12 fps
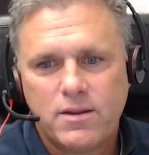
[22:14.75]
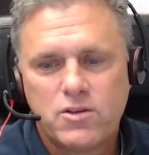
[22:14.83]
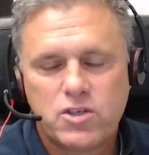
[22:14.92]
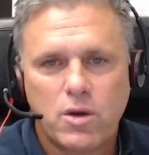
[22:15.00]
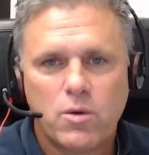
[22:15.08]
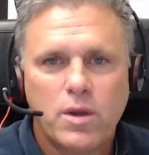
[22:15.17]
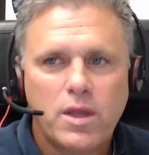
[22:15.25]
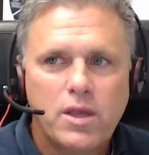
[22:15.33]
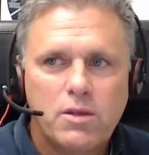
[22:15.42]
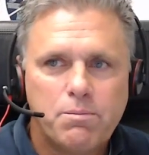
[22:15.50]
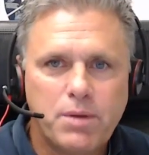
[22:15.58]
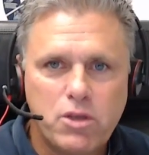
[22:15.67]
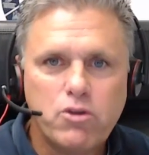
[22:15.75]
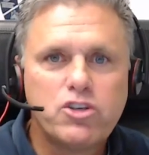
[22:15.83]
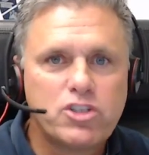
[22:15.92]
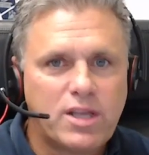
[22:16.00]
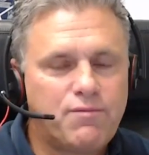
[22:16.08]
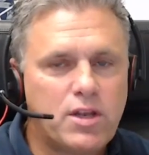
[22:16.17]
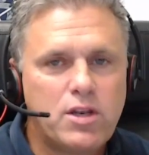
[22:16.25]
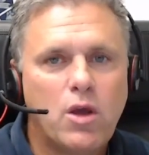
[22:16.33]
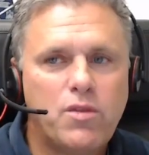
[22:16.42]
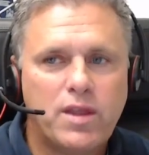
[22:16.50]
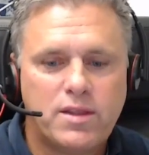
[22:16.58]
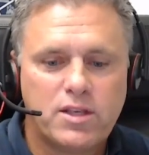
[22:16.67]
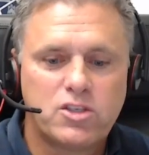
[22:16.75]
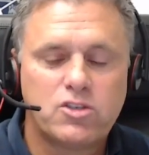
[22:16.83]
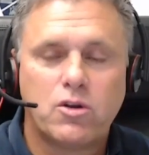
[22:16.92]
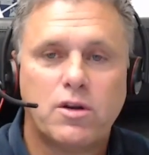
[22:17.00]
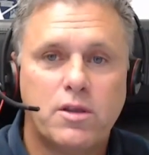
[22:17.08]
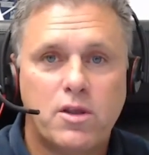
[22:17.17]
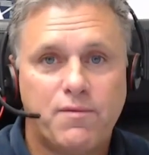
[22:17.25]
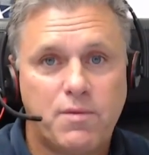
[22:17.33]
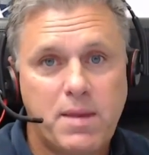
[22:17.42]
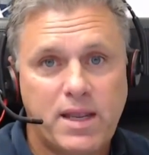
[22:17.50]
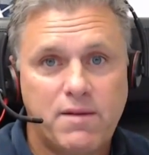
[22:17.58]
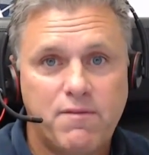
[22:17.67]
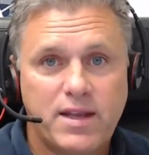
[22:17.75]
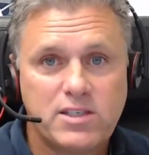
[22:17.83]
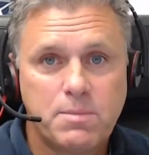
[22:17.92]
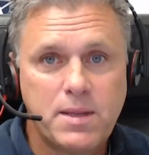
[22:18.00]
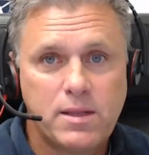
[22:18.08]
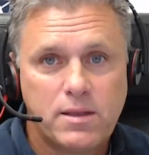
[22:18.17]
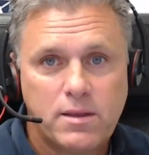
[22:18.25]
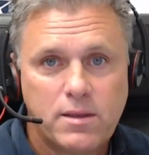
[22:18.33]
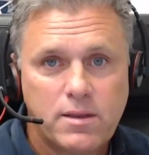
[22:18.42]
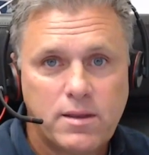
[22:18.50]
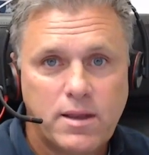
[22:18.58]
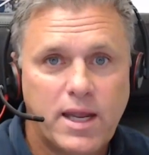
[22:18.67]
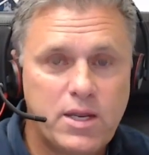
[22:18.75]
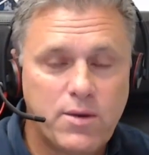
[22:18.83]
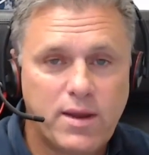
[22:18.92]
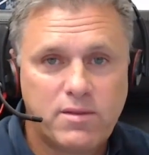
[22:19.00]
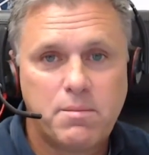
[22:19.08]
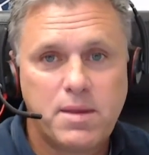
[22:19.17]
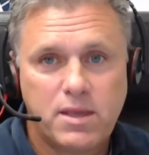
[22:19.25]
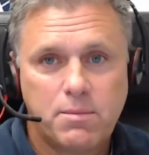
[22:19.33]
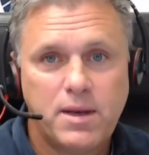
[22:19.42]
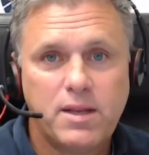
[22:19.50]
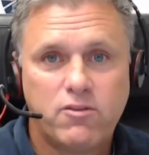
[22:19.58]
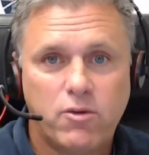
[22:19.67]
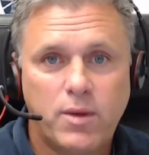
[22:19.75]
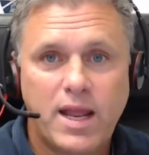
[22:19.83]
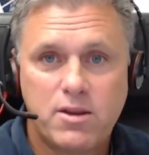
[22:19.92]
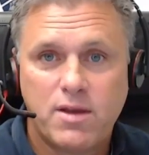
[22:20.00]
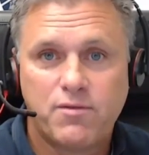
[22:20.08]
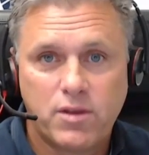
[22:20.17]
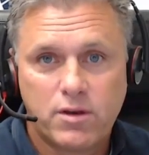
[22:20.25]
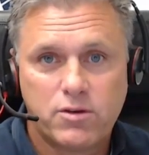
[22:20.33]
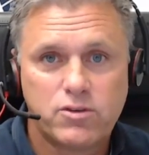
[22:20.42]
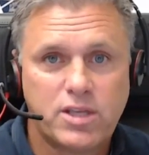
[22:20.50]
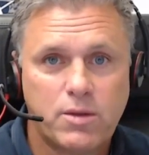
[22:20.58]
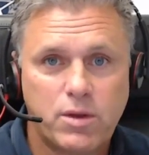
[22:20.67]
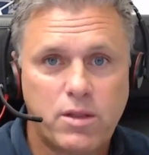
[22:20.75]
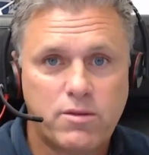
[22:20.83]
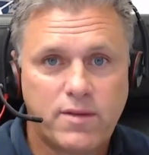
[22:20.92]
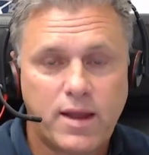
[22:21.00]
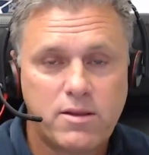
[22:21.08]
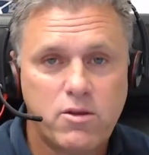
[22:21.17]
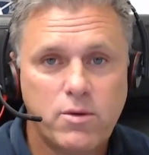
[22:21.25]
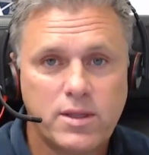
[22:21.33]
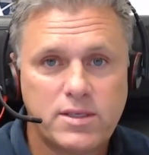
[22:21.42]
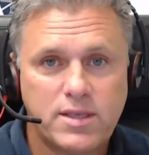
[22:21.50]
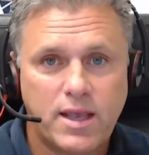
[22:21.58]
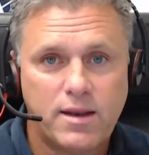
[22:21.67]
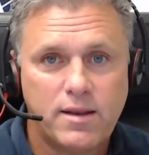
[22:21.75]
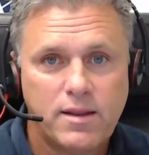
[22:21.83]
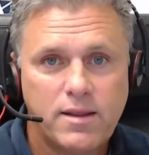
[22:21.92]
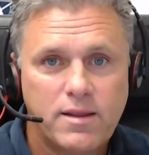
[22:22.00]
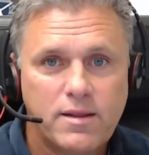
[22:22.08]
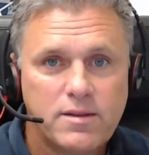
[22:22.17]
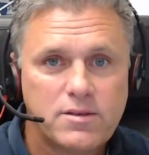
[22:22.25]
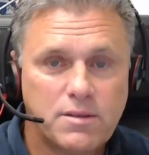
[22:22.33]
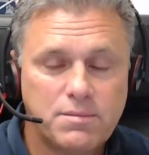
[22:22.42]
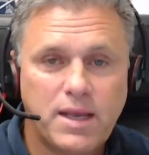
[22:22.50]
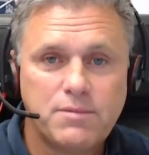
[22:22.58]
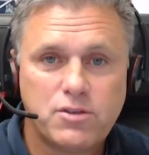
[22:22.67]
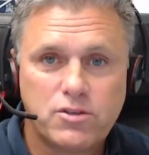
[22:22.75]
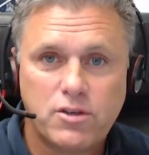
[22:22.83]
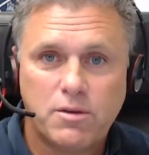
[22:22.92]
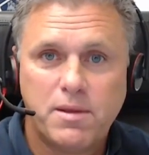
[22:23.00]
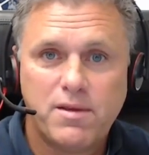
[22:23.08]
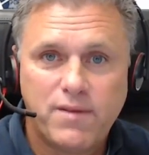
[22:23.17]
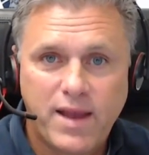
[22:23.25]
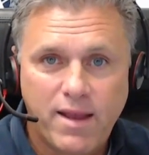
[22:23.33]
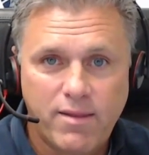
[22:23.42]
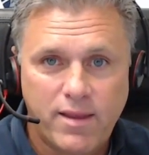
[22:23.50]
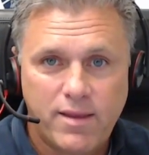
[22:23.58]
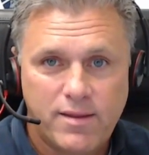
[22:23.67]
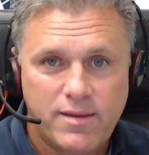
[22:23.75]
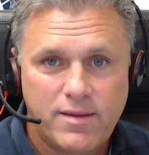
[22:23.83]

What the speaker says: So, but you just have to know that you have to make an investment, and you have to be committed to it, and you have to understand what, Todd, you had said. Sometimes there's going to be a valley.